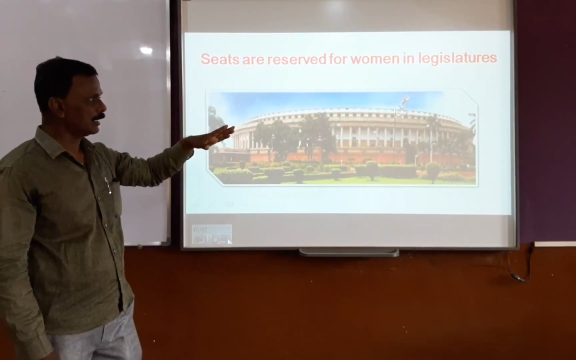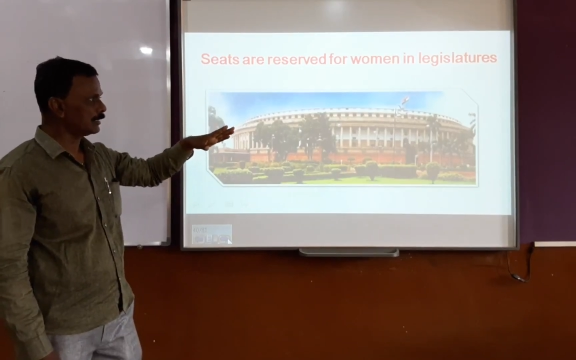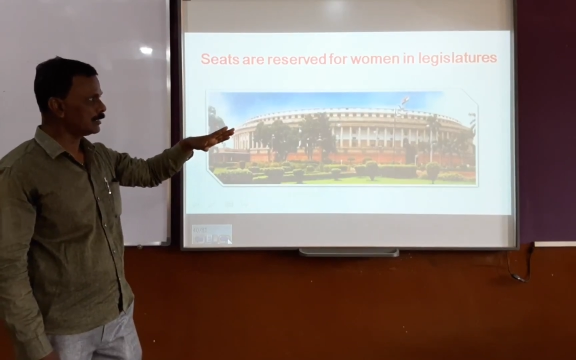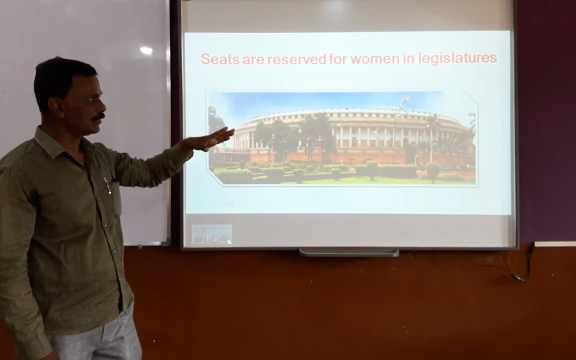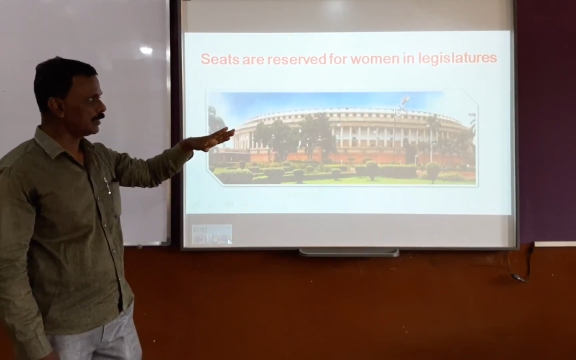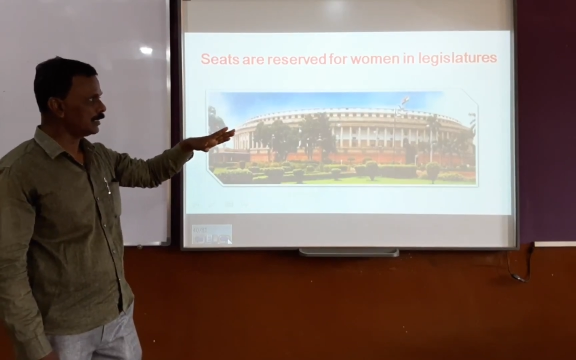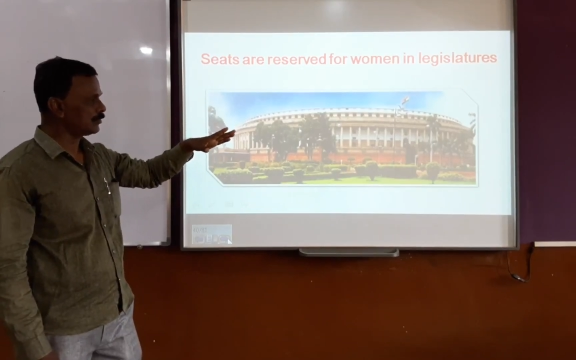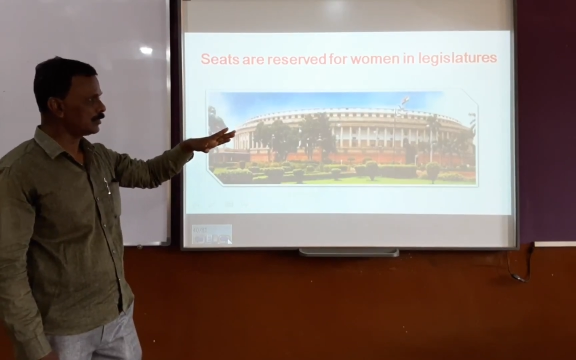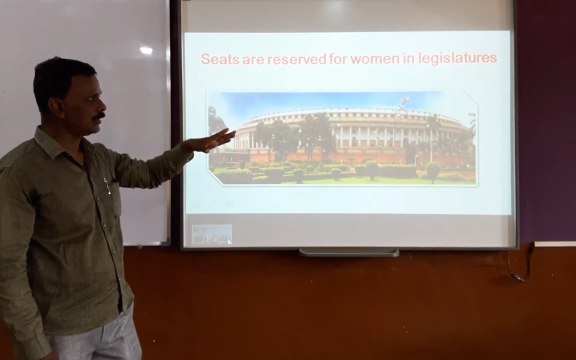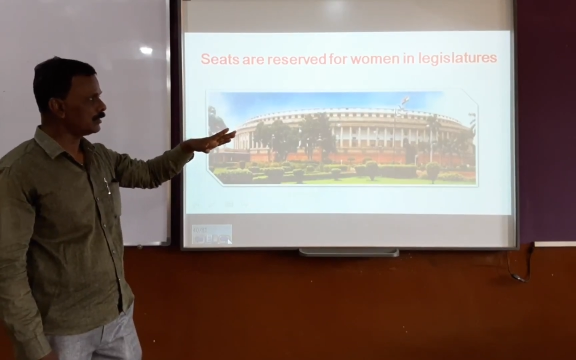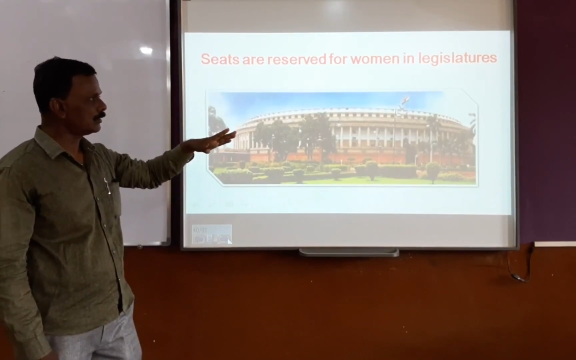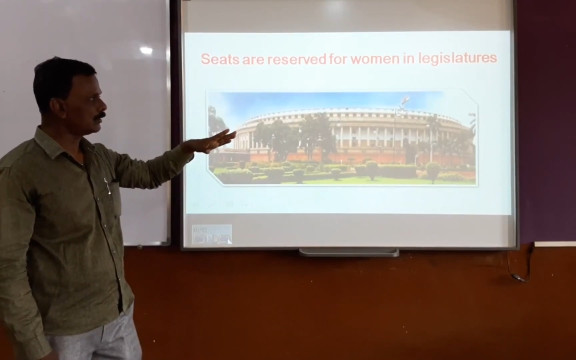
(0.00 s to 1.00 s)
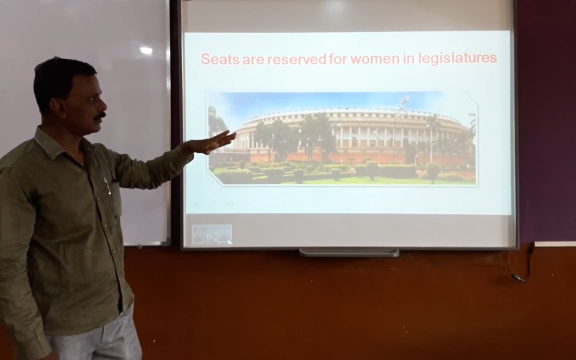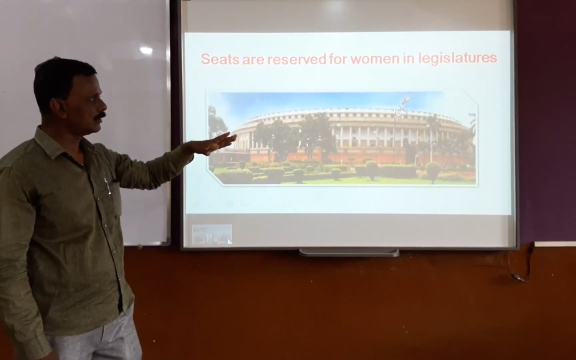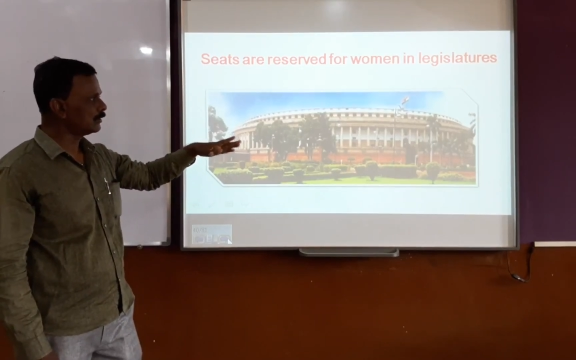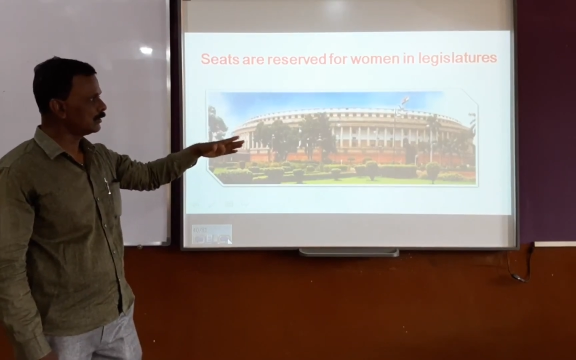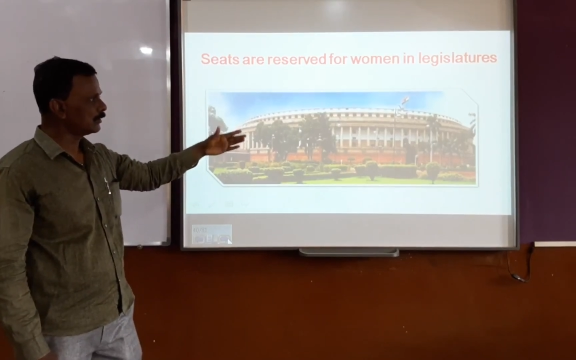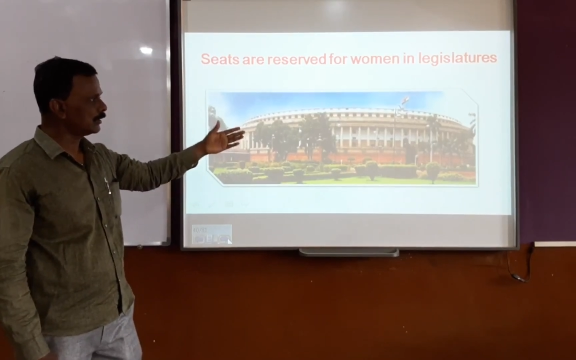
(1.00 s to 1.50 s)
legislature,
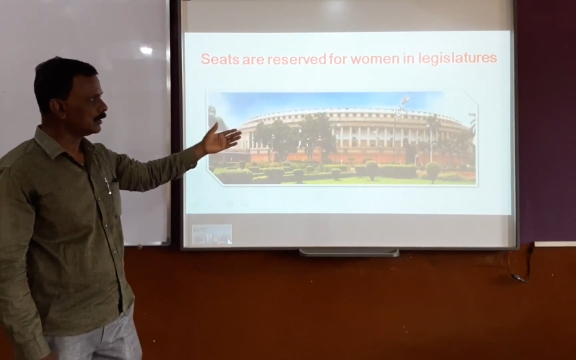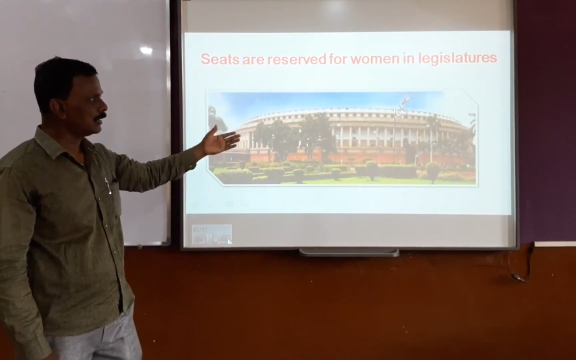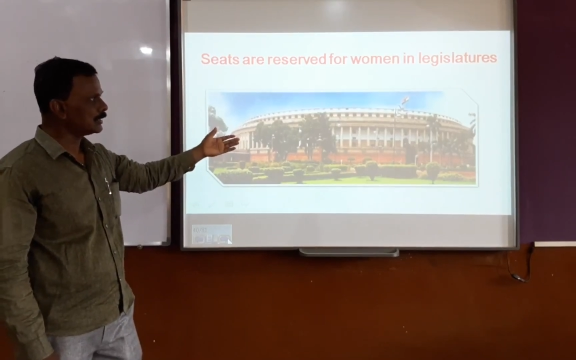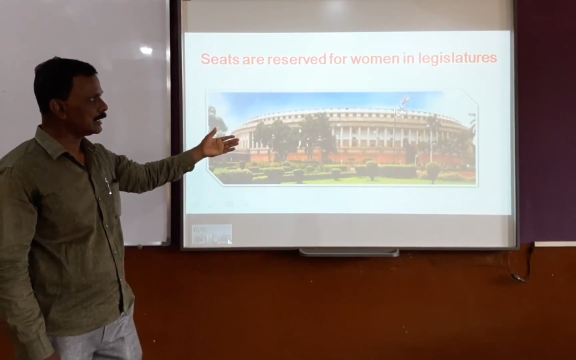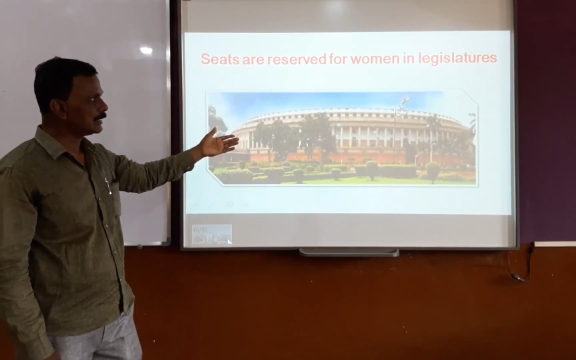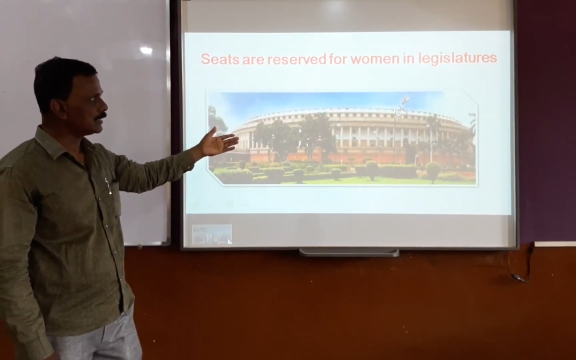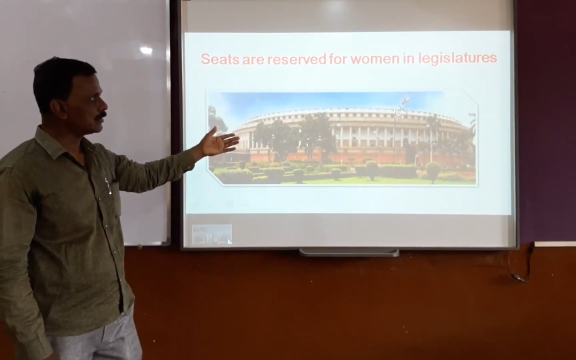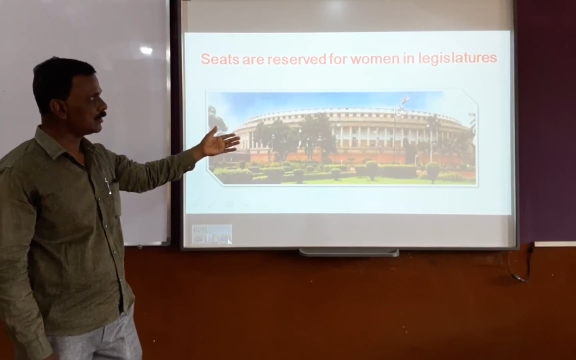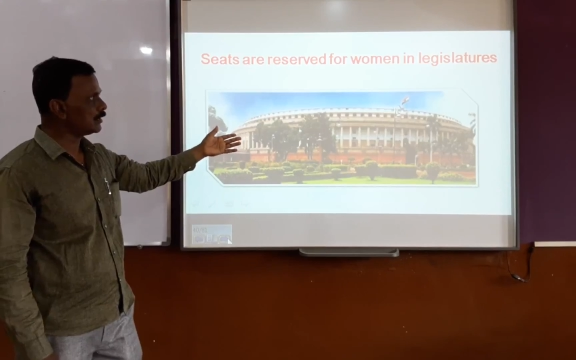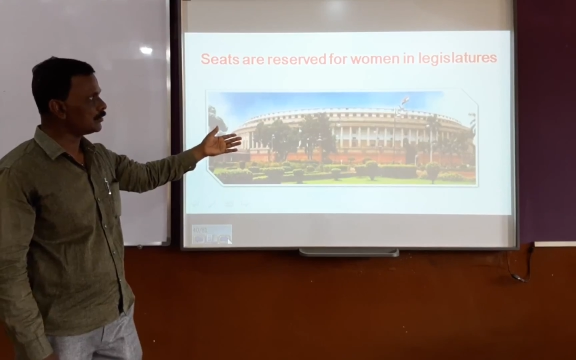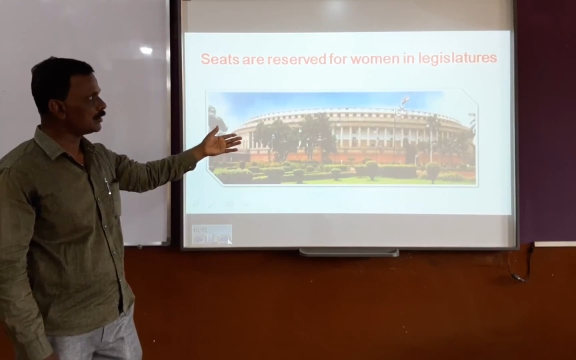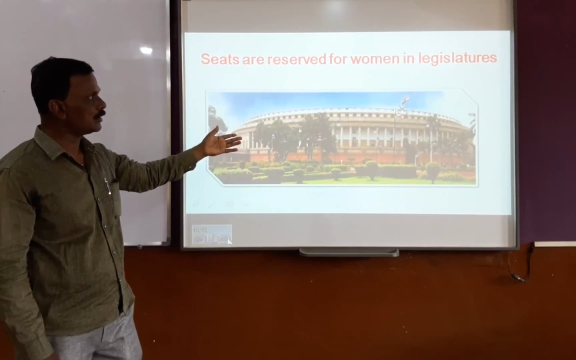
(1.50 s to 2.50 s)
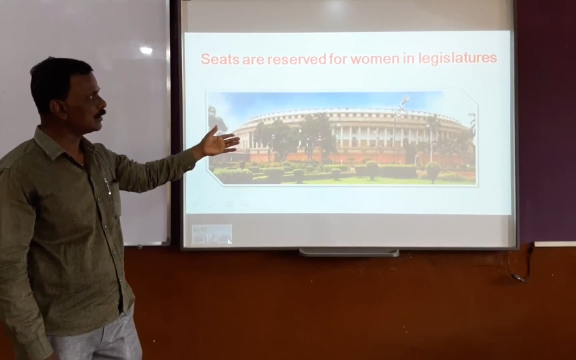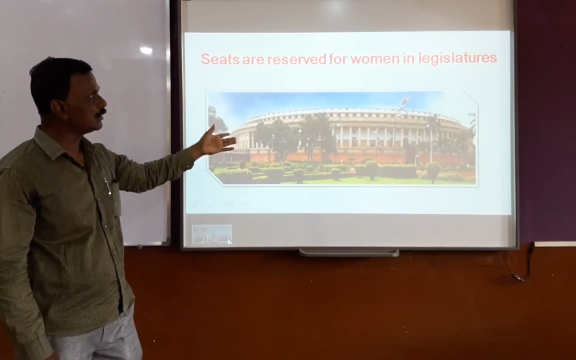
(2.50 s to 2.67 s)
in this legislature.